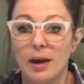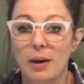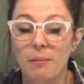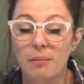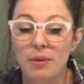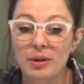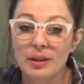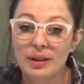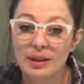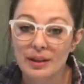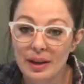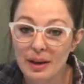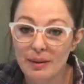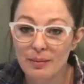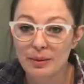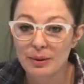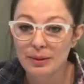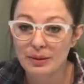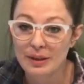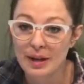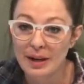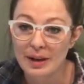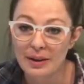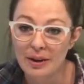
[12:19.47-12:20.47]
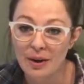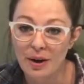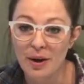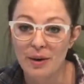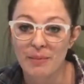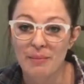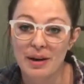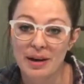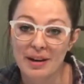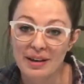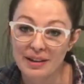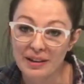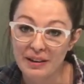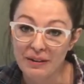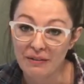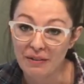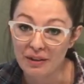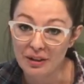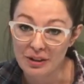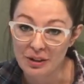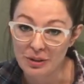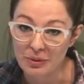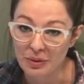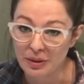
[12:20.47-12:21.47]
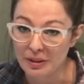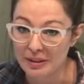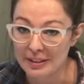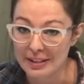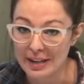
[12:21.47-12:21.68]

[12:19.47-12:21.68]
put the labels on all my individual